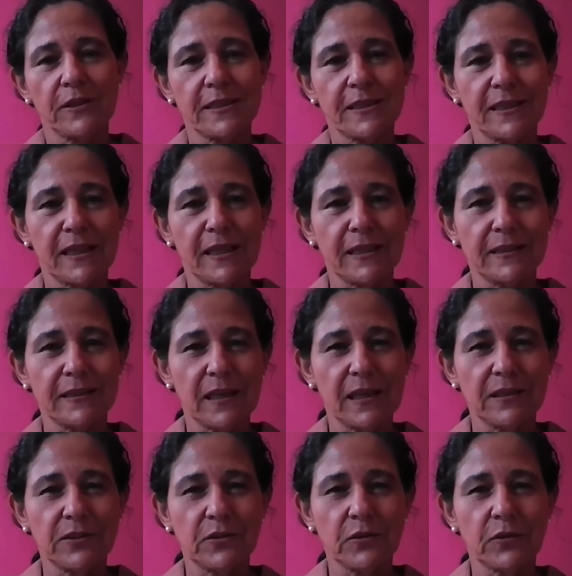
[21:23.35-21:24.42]

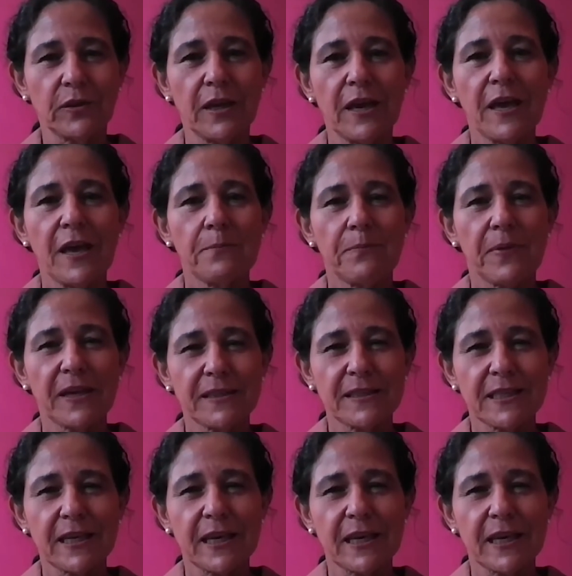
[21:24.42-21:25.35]
standardization, but